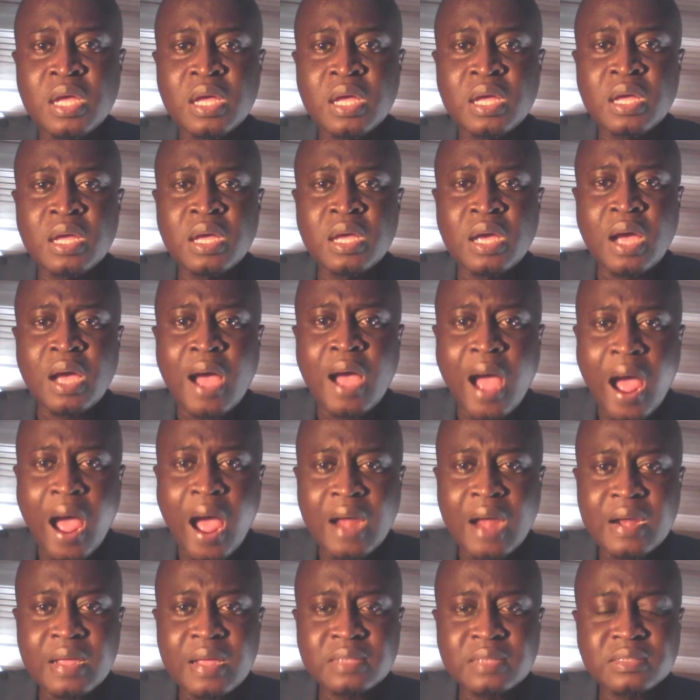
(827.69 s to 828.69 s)

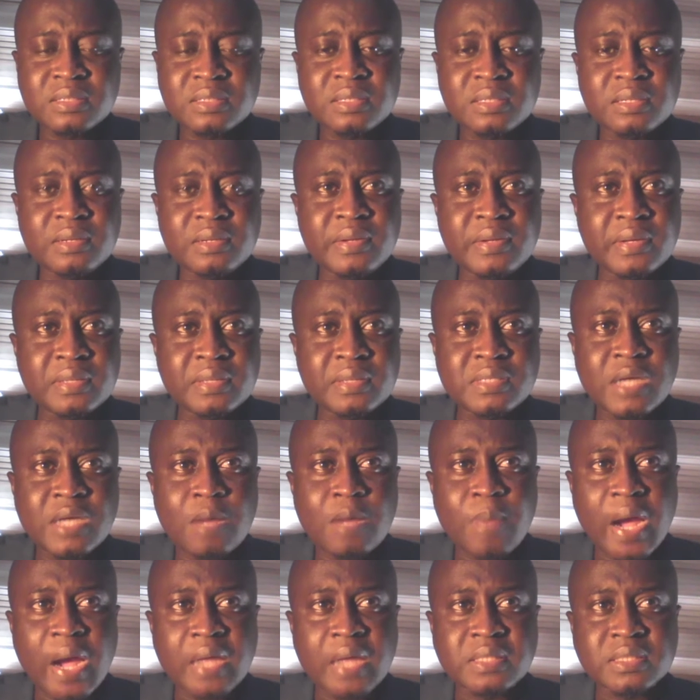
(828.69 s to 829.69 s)
harness digital
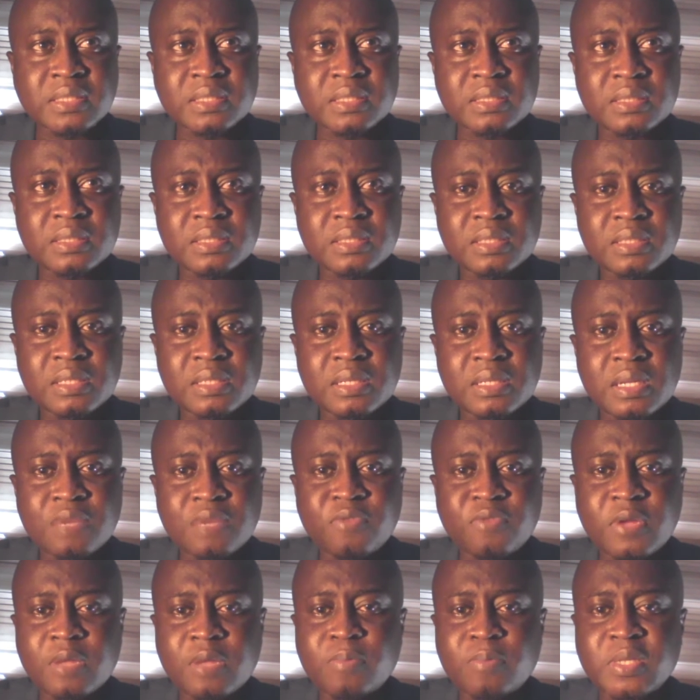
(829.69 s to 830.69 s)
marketing, and for that
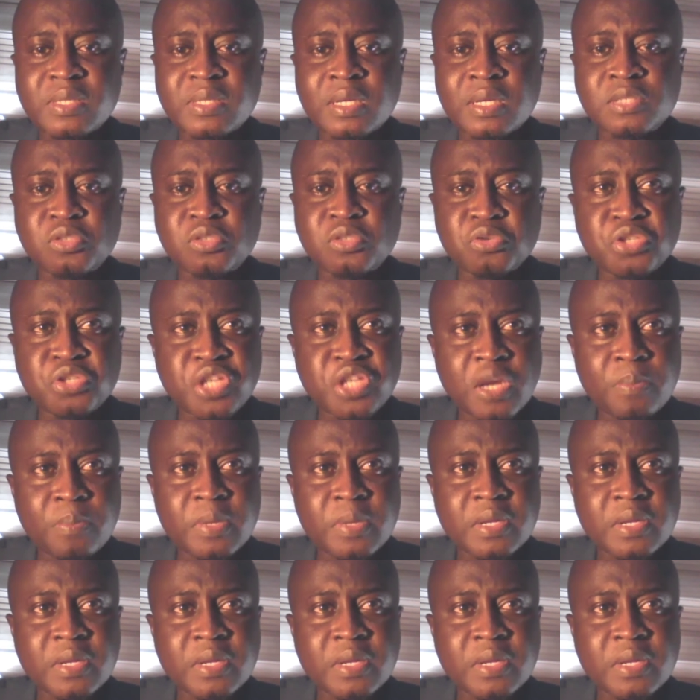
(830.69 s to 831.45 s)
matter, social media.